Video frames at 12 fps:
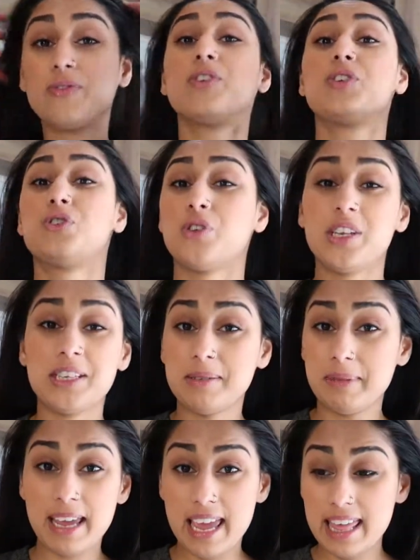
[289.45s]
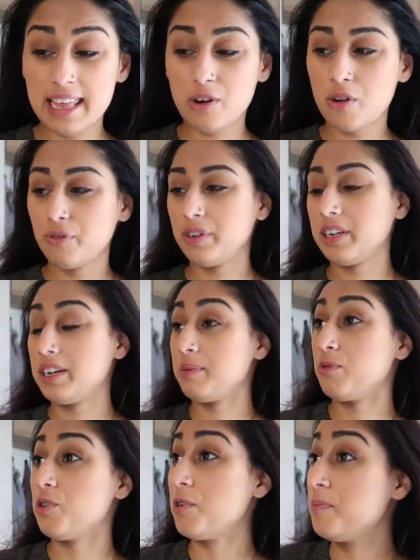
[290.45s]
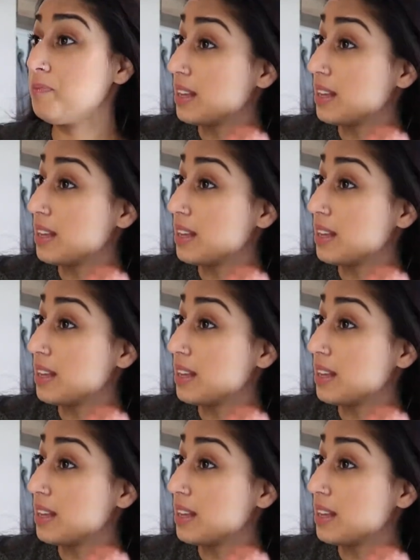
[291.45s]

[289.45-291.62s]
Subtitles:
straighten my hair that often anymore.